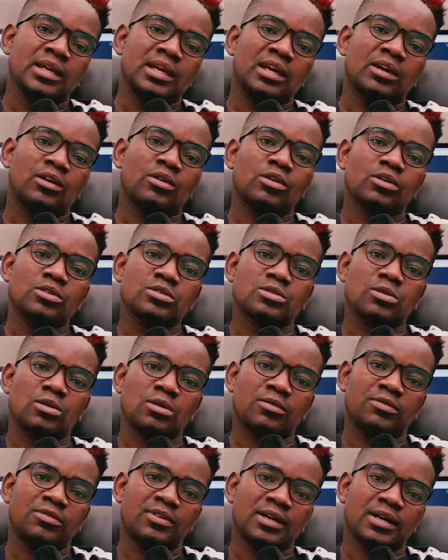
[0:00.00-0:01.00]
a
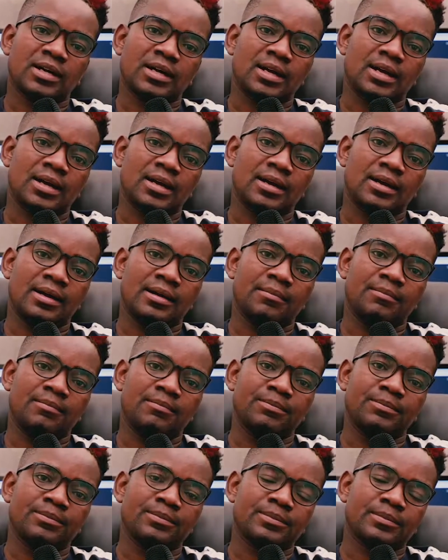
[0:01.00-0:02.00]
crossover
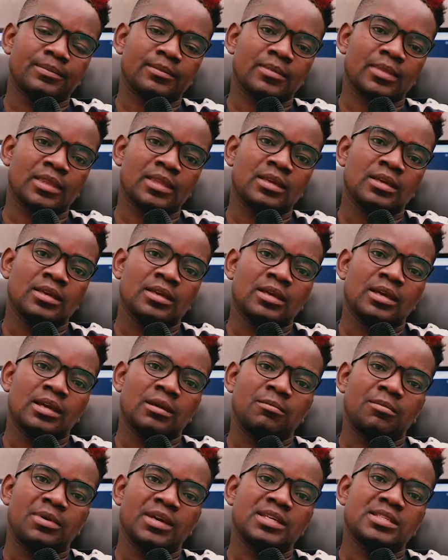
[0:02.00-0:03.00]
um,
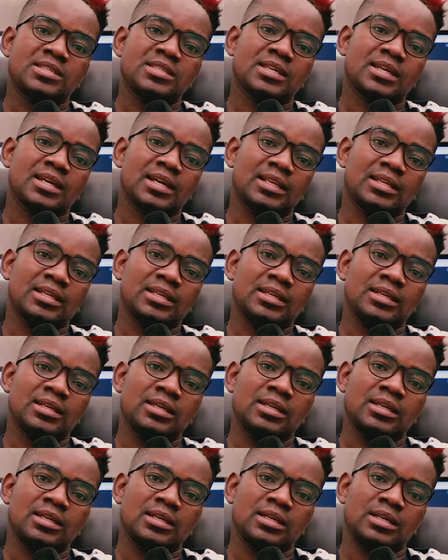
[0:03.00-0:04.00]

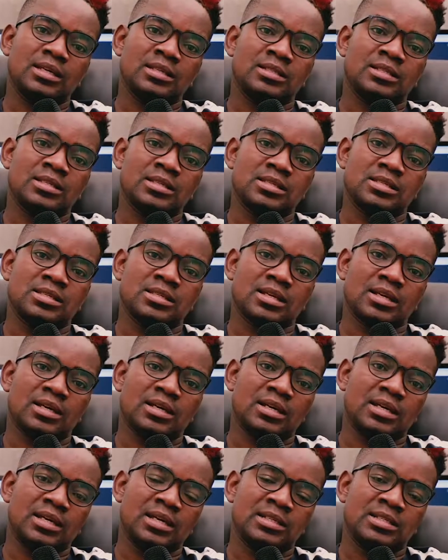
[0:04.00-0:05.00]
basically it is
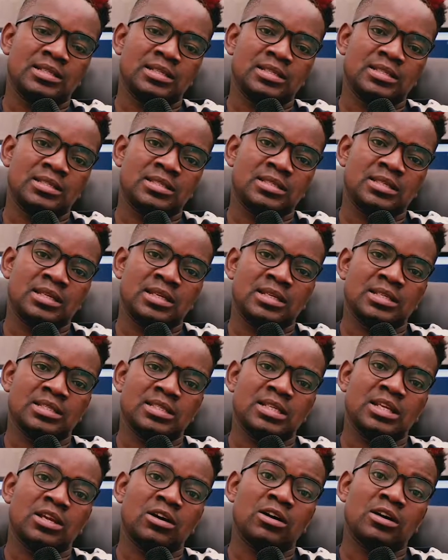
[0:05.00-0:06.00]
uh, it is it is
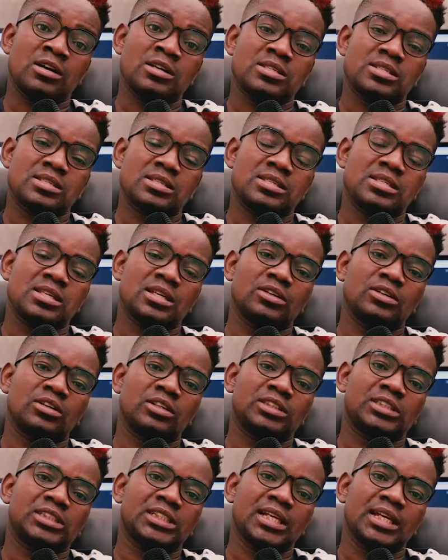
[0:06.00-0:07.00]
in our
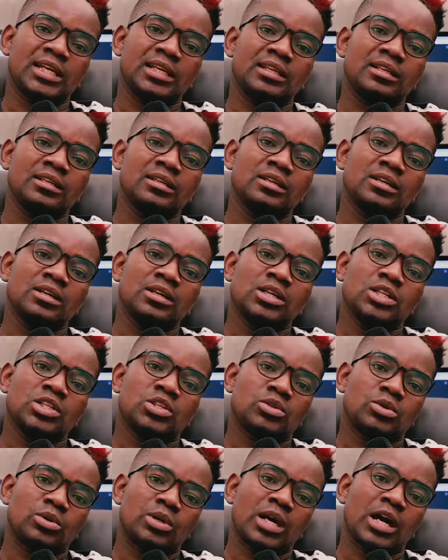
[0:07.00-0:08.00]
signal chain
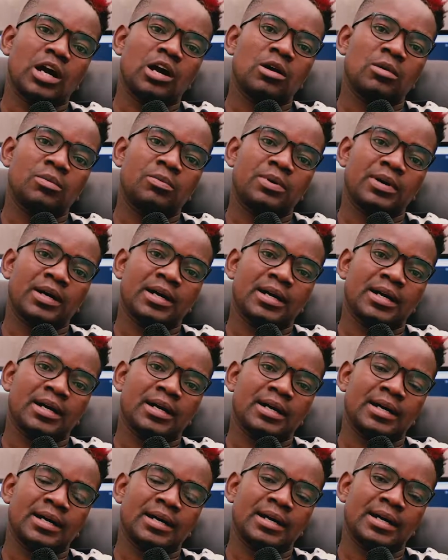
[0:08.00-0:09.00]
to help
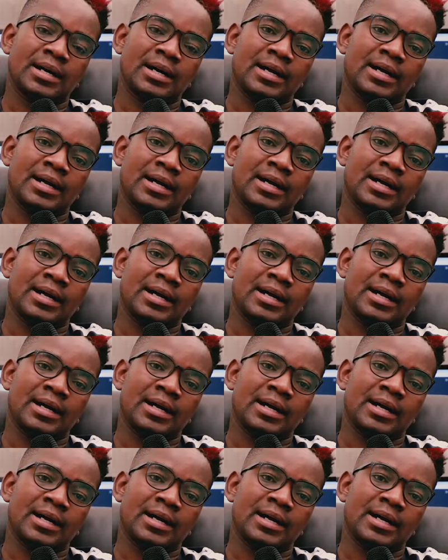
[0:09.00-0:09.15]
uh,